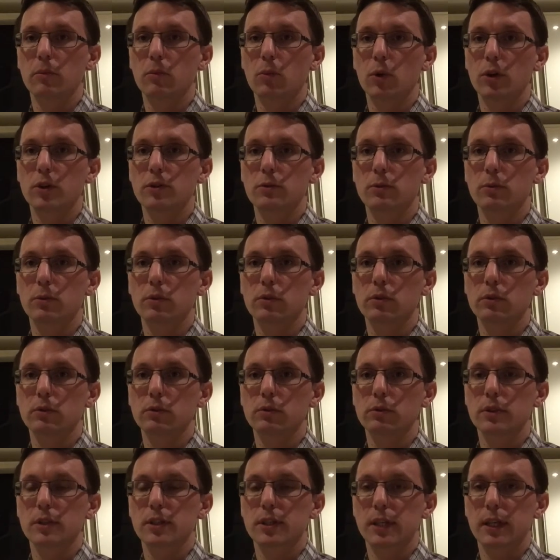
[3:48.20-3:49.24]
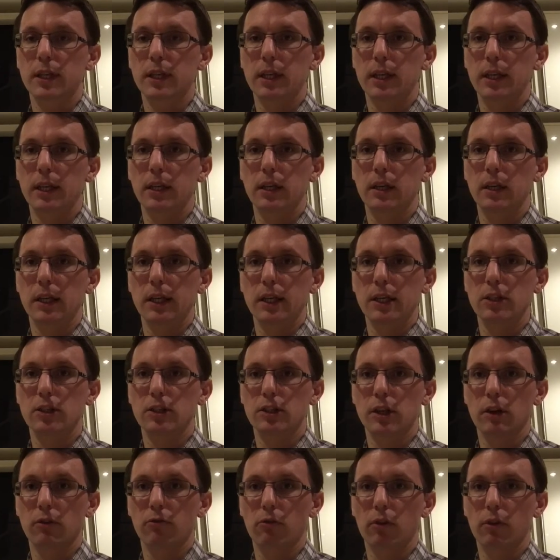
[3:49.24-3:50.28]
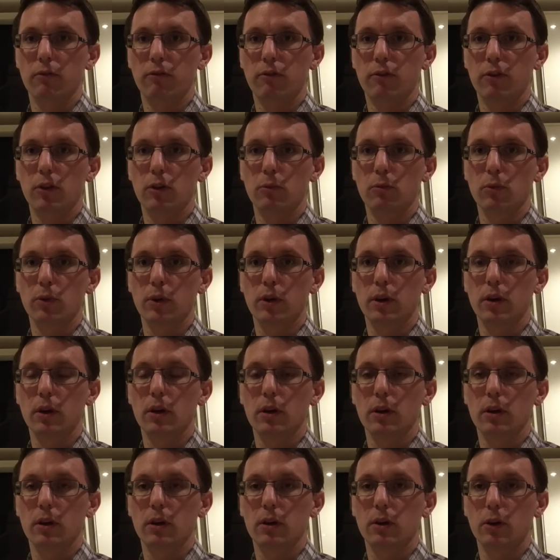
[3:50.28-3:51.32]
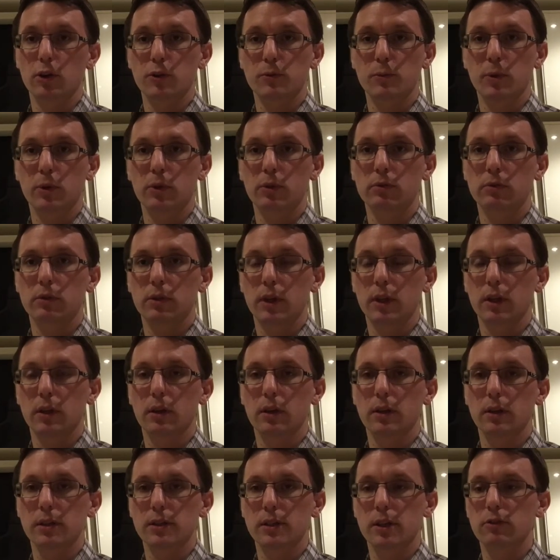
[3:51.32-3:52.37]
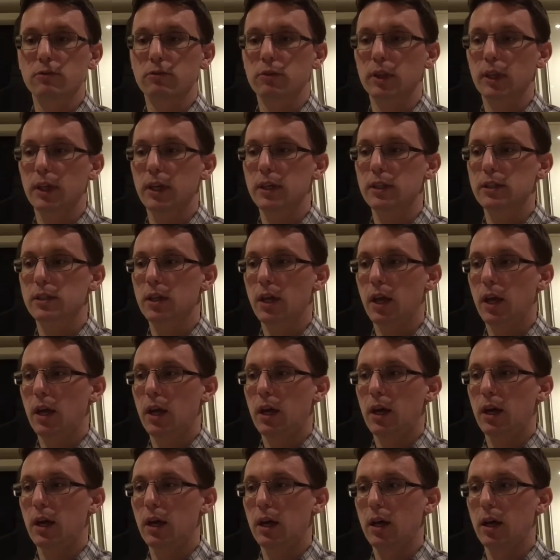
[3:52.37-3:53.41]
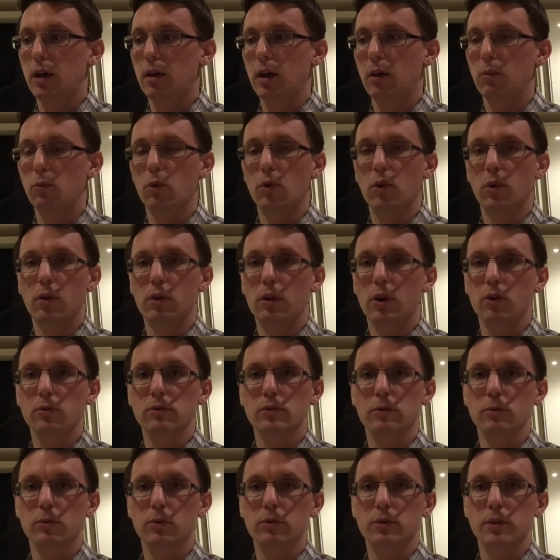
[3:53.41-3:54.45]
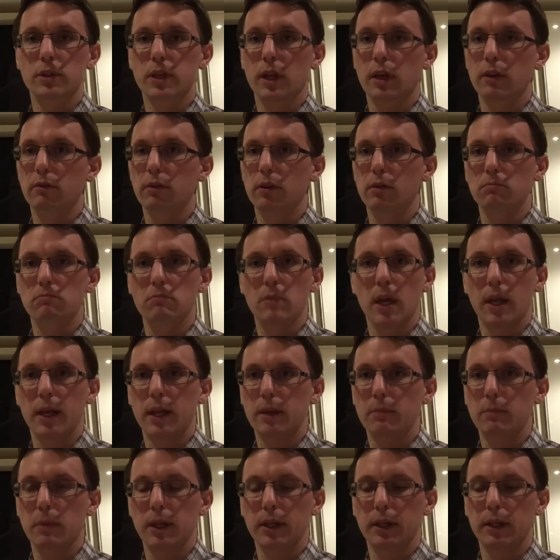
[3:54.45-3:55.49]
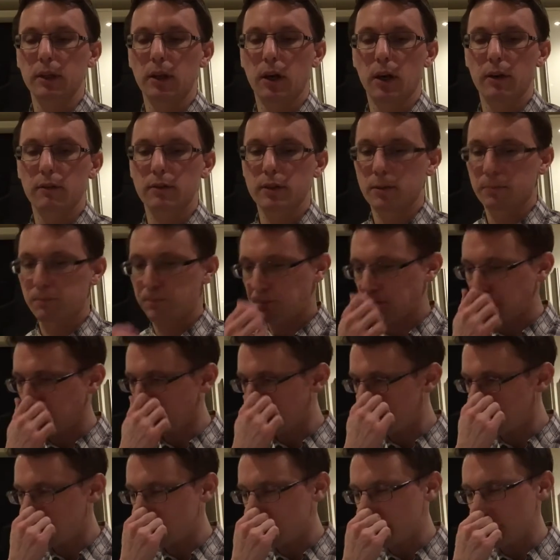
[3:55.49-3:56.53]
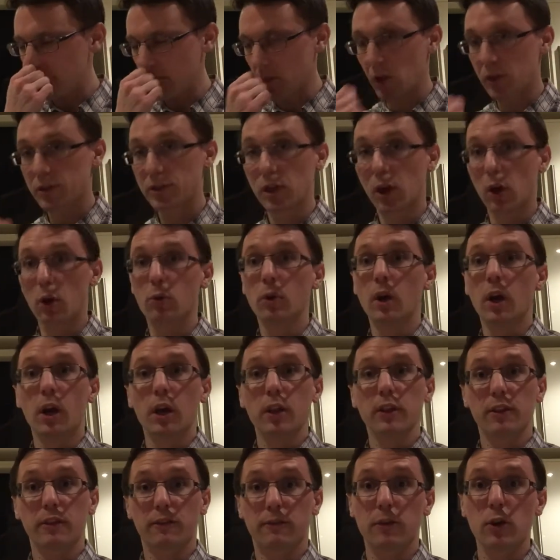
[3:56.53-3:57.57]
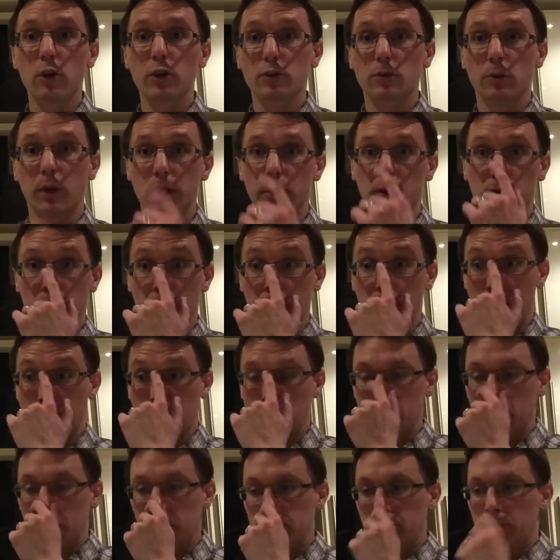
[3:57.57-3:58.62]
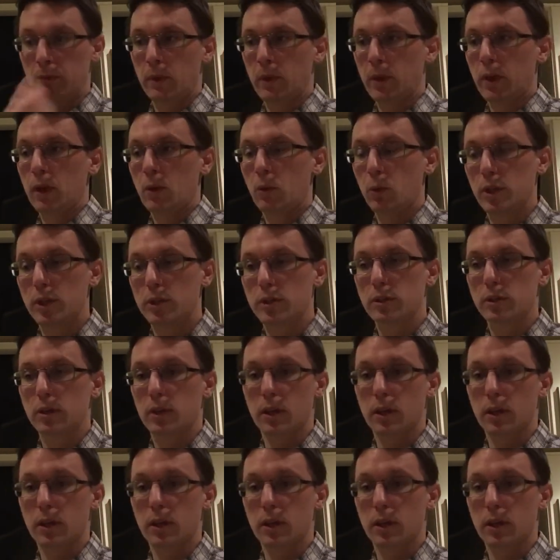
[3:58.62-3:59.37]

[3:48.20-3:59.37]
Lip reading: which will sit in Leeds General Infirmary Hospital in the centre of Leeds, and will go towards saving many, many lives. So the first way you can help me, which